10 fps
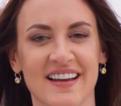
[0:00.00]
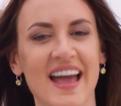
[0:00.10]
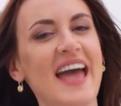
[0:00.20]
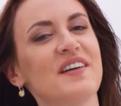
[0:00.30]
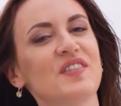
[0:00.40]

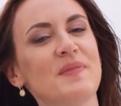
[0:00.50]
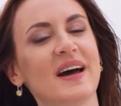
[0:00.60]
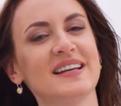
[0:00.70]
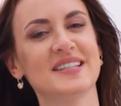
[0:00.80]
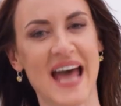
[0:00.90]
Hey
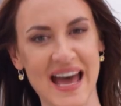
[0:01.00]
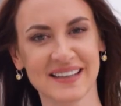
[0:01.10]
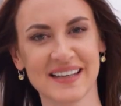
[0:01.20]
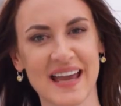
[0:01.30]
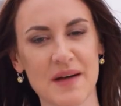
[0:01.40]
everybody, it's
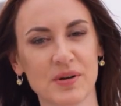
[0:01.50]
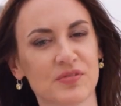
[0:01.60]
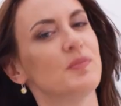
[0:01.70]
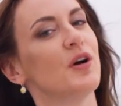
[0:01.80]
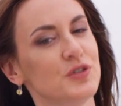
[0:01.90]
Hadley Gamble
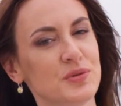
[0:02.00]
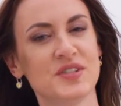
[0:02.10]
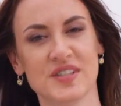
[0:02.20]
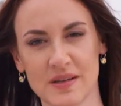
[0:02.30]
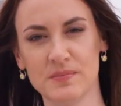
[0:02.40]
from our new
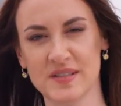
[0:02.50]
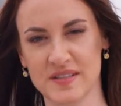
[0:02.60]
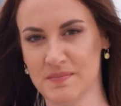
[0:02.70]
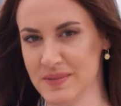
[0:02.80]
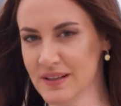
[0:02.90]

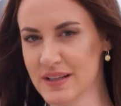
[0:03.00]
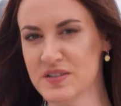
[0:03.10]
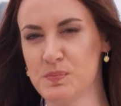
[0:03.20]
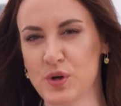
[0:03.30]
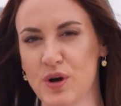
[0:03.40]
CNBC Middle
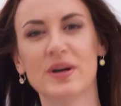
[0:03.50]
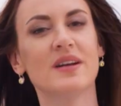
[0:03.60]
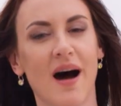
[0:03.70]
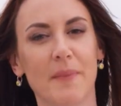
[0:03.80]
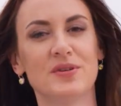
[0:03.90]
East Bureau
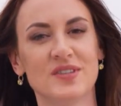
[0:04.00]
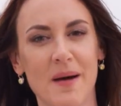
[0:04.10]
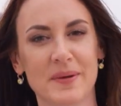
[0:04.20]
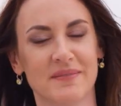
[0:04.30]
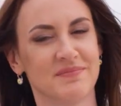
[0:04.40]
in Abu
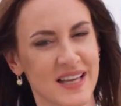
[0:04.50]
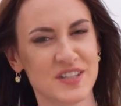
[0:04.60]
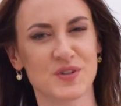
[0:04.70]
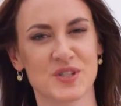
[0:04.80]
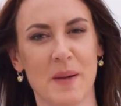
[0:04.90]
Dhabi.
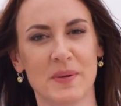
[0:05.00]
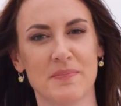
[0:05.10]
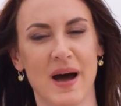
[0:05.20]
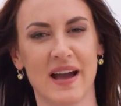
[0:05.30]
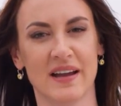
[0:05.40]
Thanks for
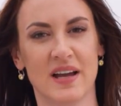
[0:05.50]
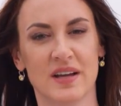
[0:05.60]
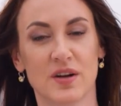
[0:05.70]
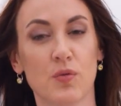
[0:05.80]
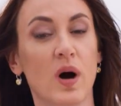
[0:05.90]
stopping by.
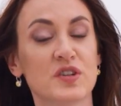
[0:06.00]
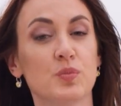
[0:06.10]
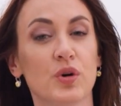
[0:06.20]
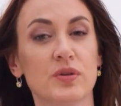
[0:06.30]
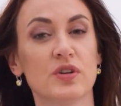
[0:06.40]
Now to watch
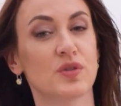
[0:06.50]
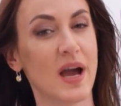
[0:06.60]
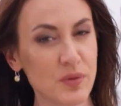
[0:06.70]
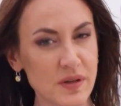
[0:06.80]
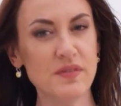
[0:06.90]
more, you can
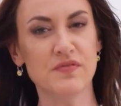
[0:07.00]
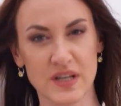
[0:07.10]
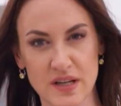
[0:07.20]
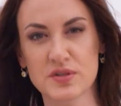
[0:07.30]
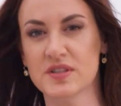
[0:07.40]
try one of the
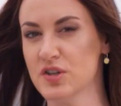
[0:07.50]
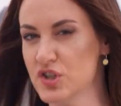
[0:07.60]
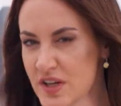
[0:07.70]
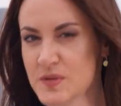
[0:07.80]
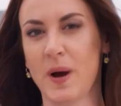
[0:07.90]
videos that
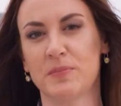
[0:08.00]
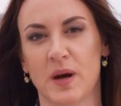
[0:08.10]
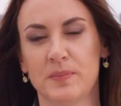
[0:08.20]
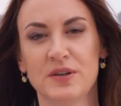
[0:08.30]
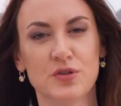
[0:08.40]
just popped
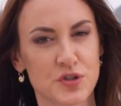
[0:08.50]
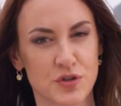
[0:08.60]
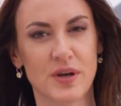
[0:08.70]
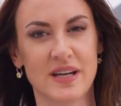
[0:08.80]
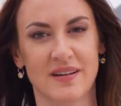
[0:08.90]
up on your
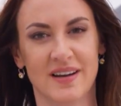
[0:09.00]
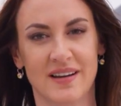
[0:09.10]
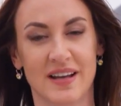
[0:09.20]
screen.